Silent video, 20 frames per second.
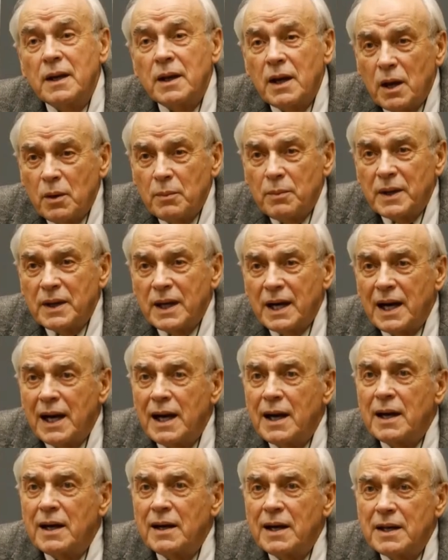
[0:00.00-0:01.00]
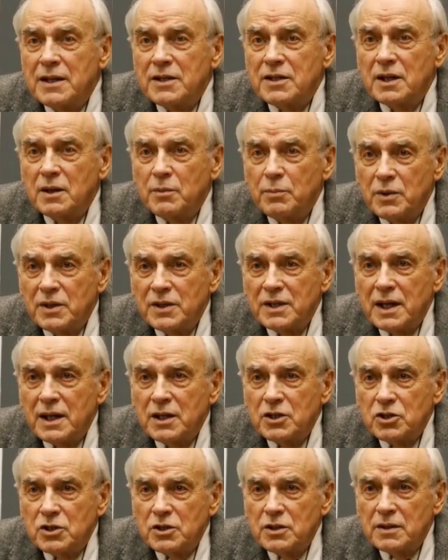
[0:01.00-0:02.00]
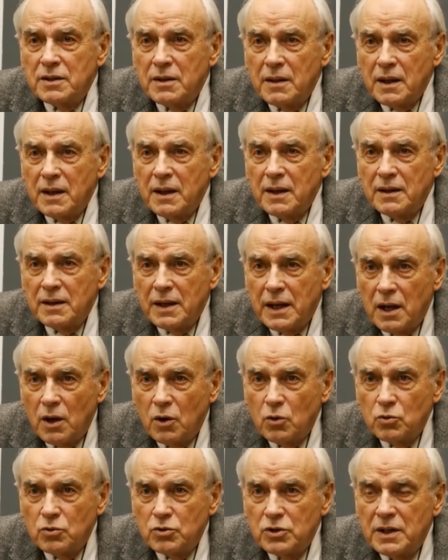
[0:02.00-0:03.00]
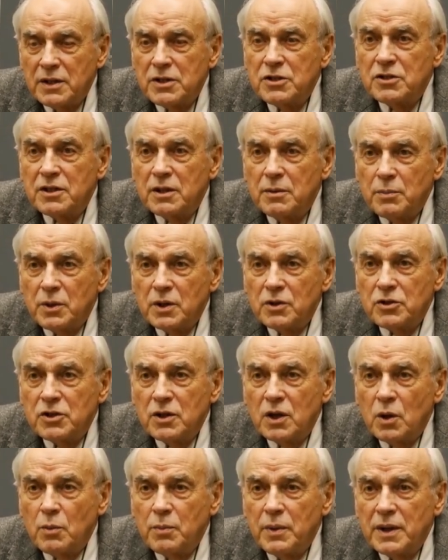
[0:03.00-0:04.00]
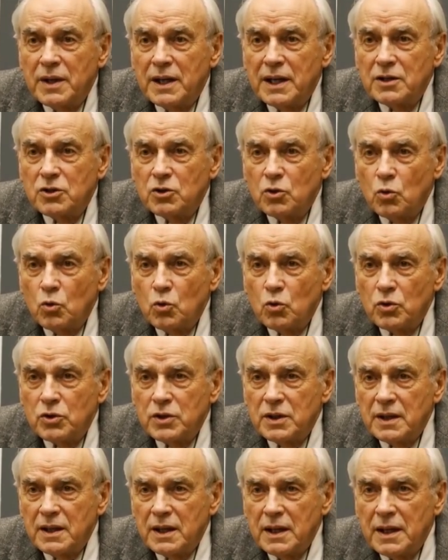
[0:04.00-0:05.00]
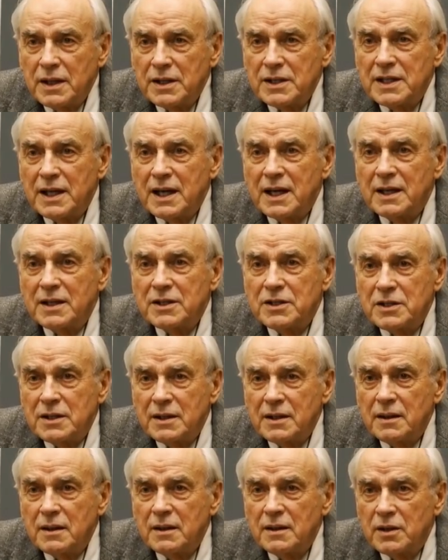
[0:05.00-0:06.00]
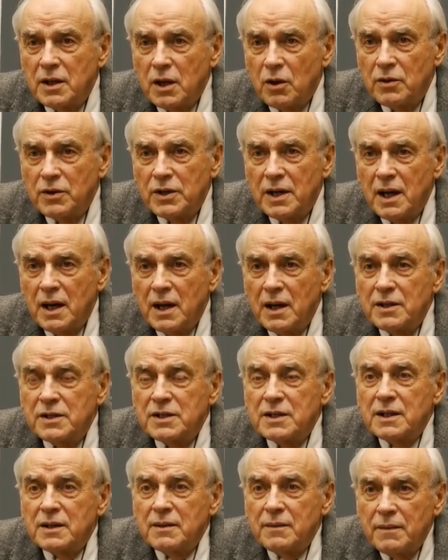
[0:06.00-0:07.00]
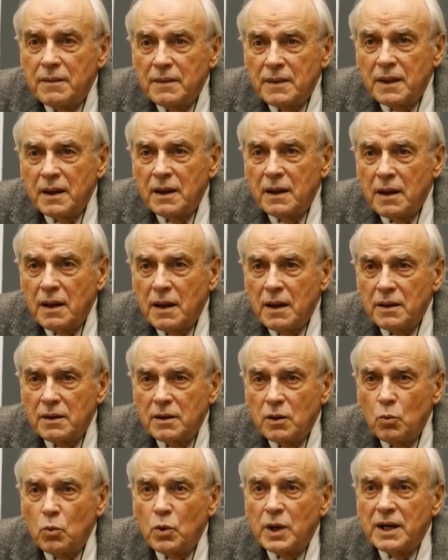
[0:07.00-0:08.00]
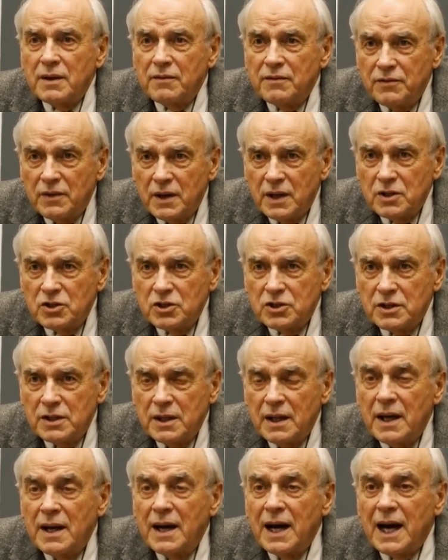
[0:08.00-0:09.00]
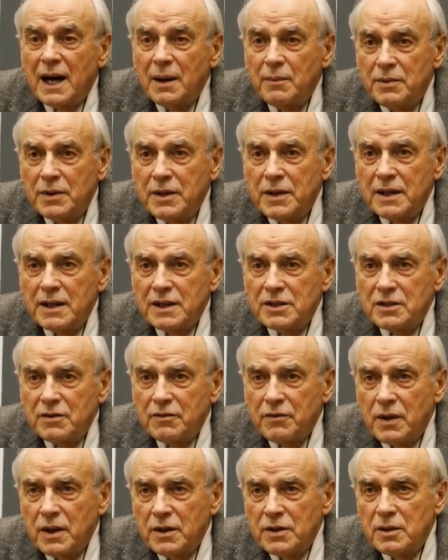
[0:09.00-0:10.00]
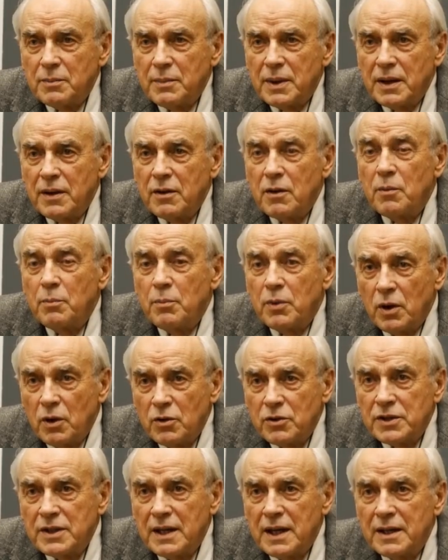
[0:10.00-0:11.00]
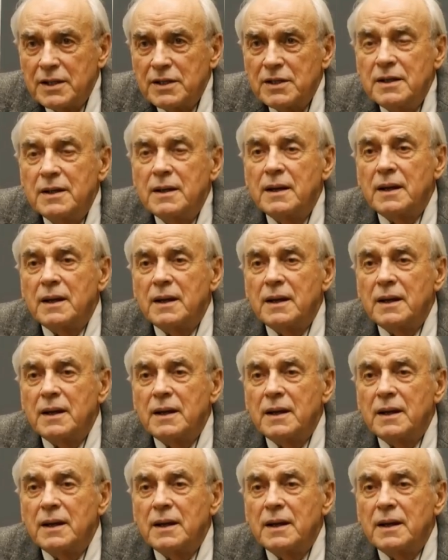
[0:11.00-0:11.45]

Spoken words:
Copenhagen interpretation, the oldest and most commonly taught, says, don't ask. The wave function collapse is a fundamental process.